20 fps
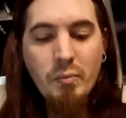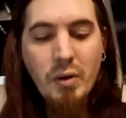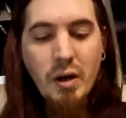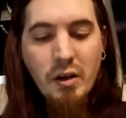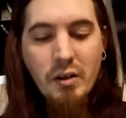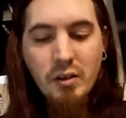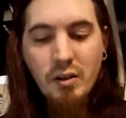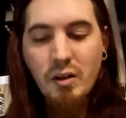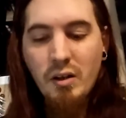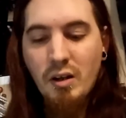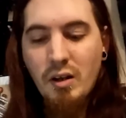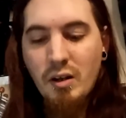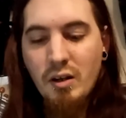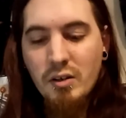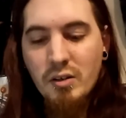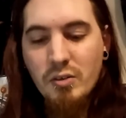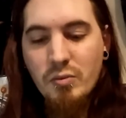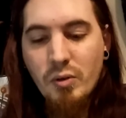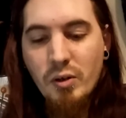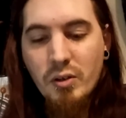back in the day,
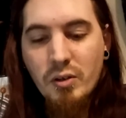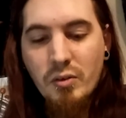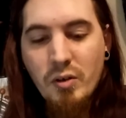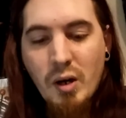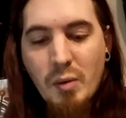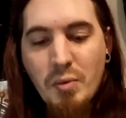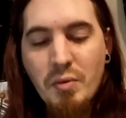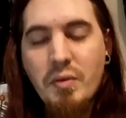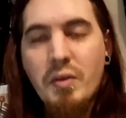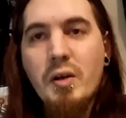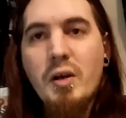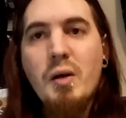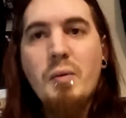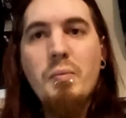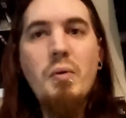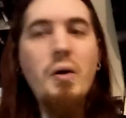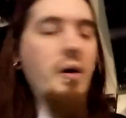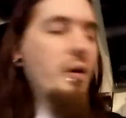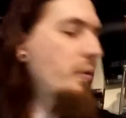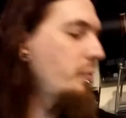I just wanted to grab everything
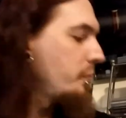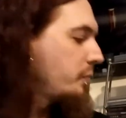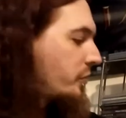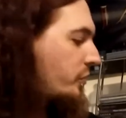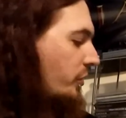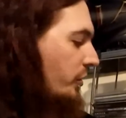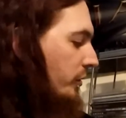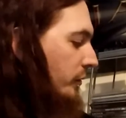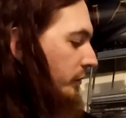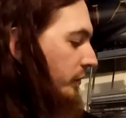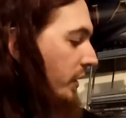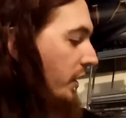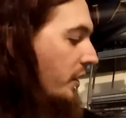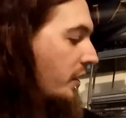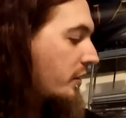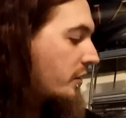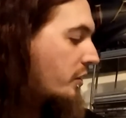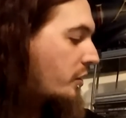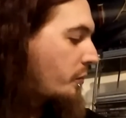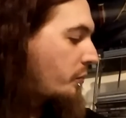up by them, so
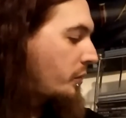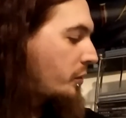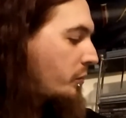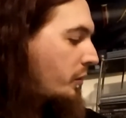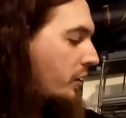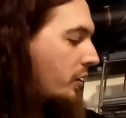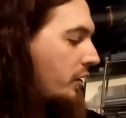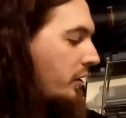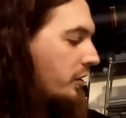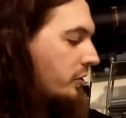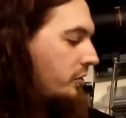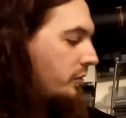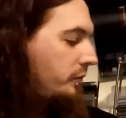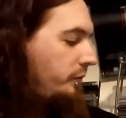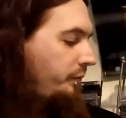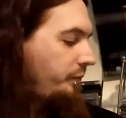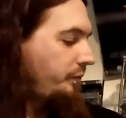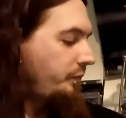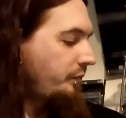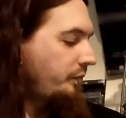that ended up in my
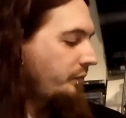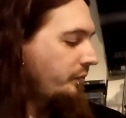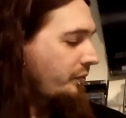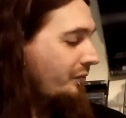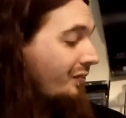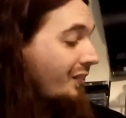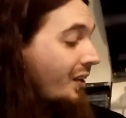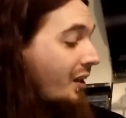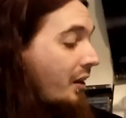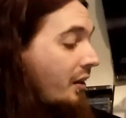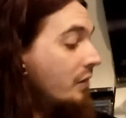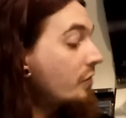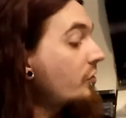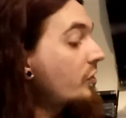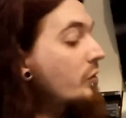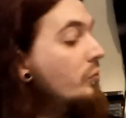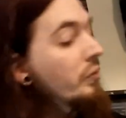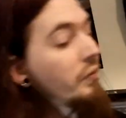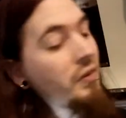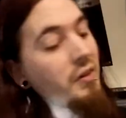collection.
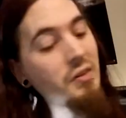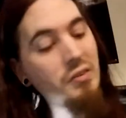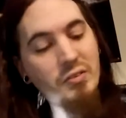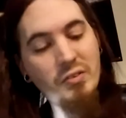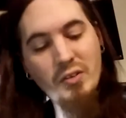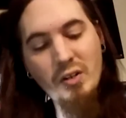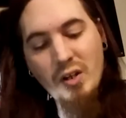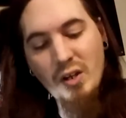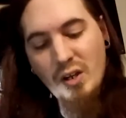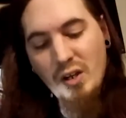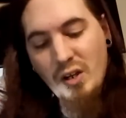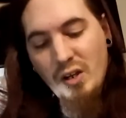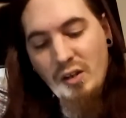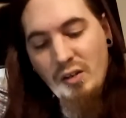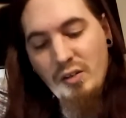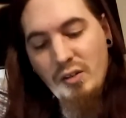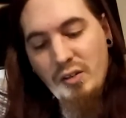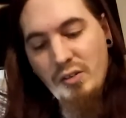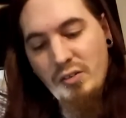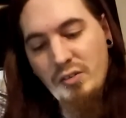Same with this.
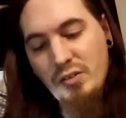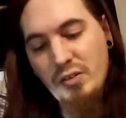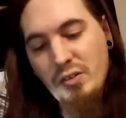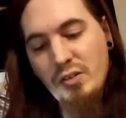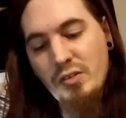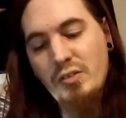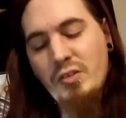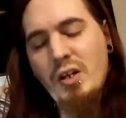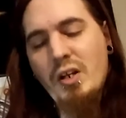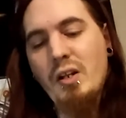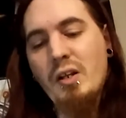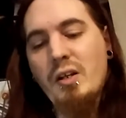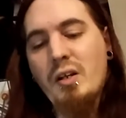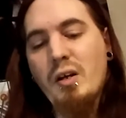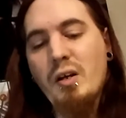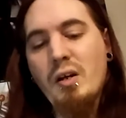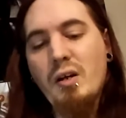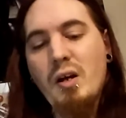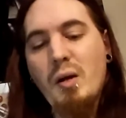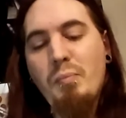This is kind of like
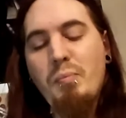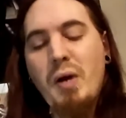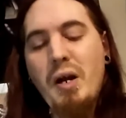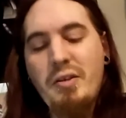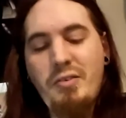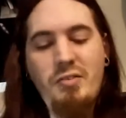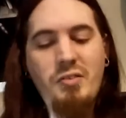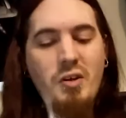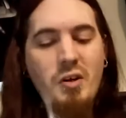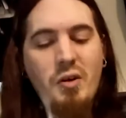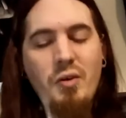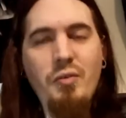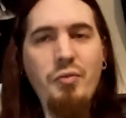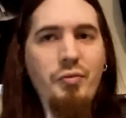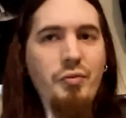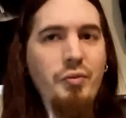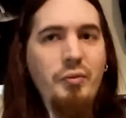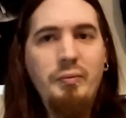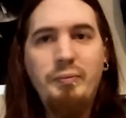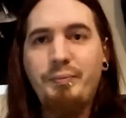a, a best
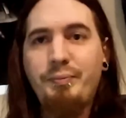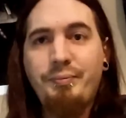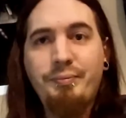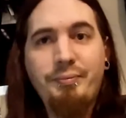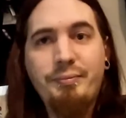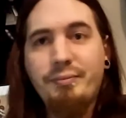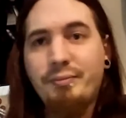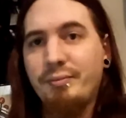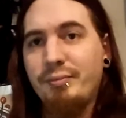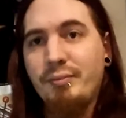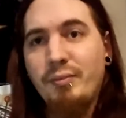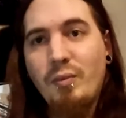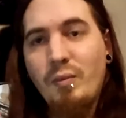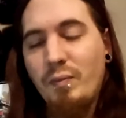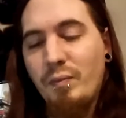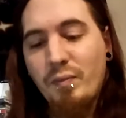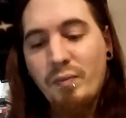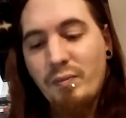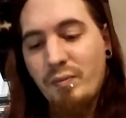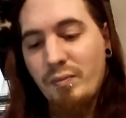of,
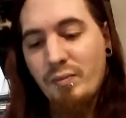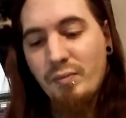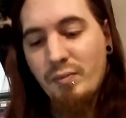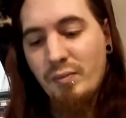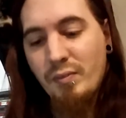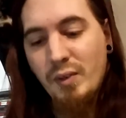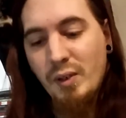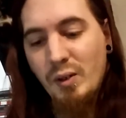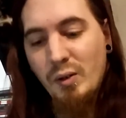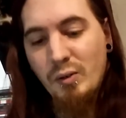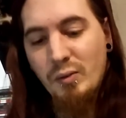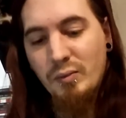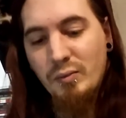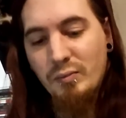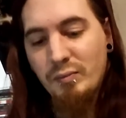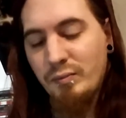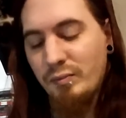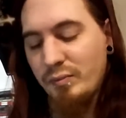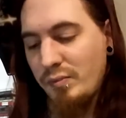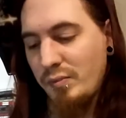you know,
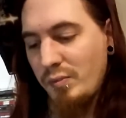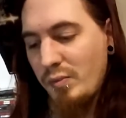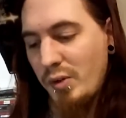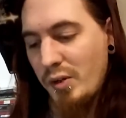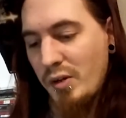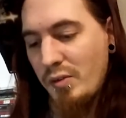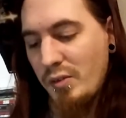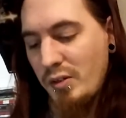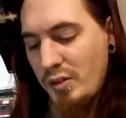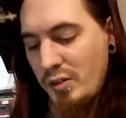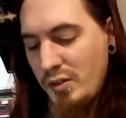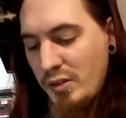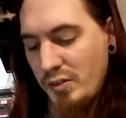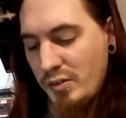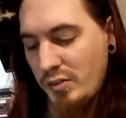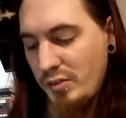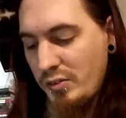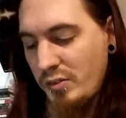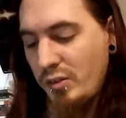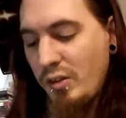whatever.
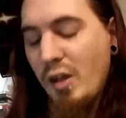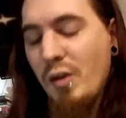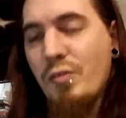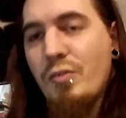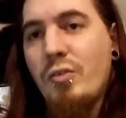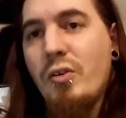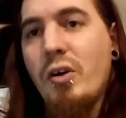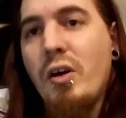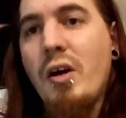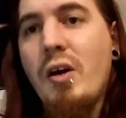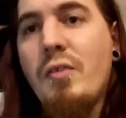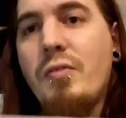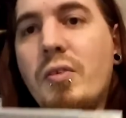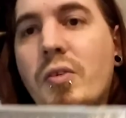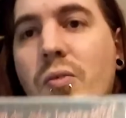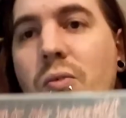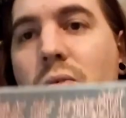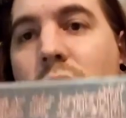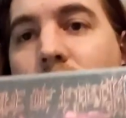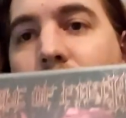This is
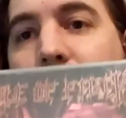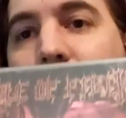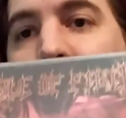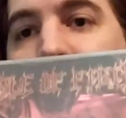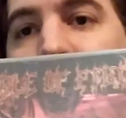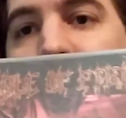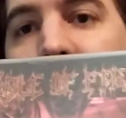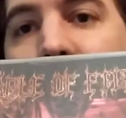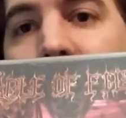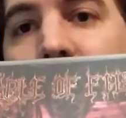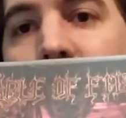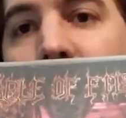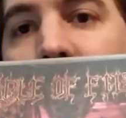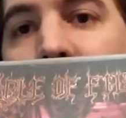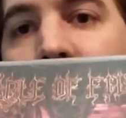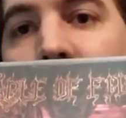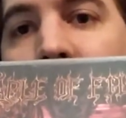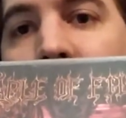Lovecraft and Witch Hearts.